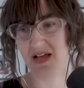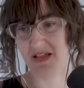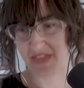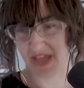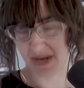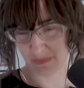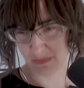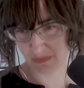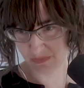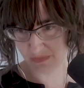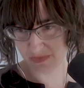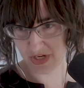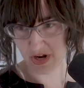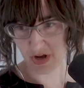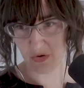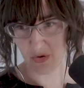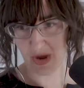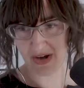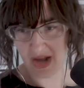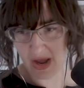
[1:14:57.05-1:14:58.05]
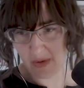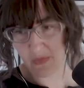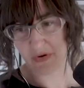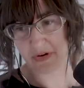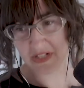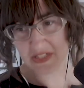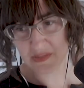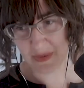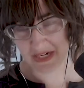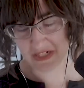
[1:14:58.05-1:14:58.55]
that you know and i won't
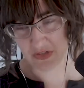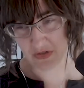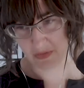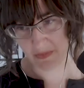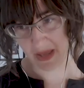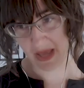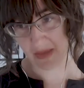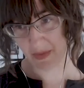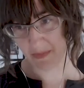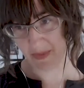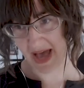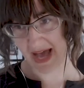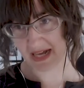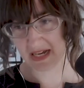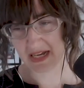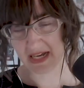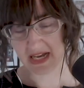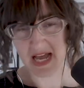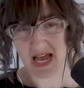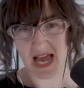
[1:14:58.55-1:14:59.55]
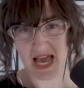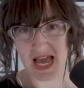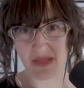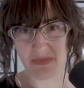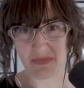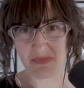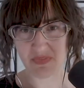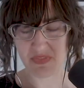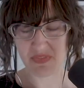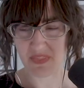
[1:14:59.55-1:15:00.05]
expect you to pay me back
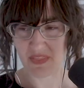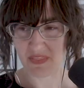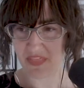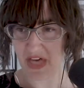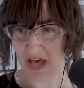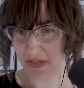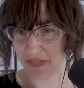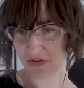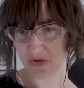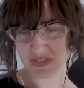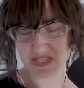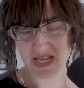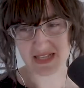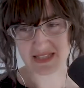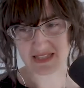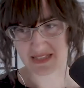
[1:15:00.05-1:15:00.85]
and th- those kinds of